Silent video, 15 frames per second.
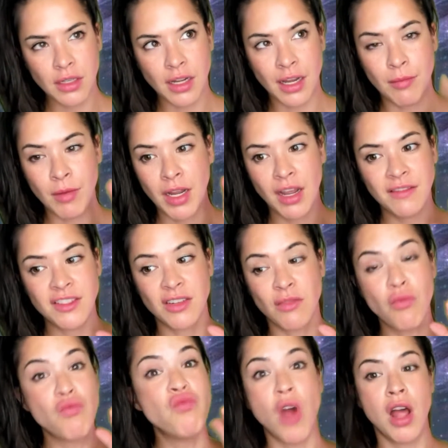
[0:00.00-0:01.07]
I might have to
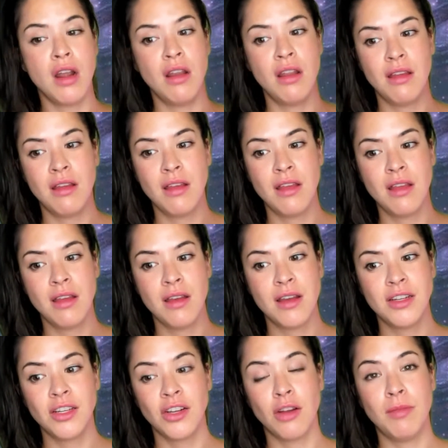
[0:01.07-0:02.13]
run
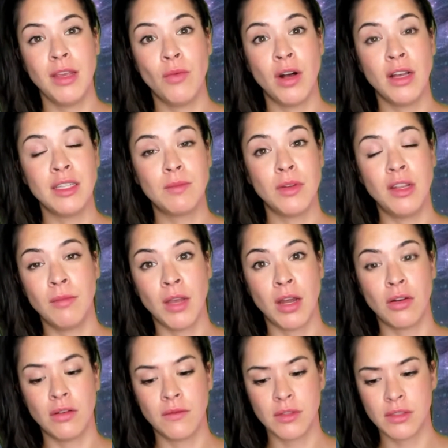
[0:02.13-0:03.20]
to go pee while he's putting me on
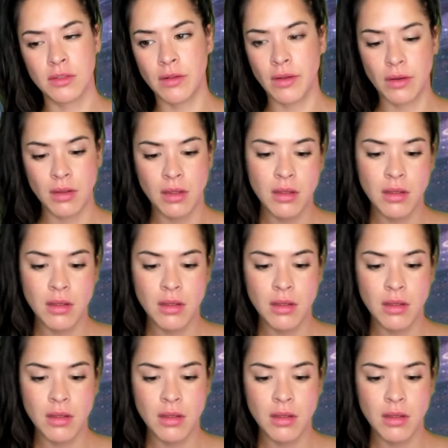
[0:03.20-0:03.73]
hold for so long.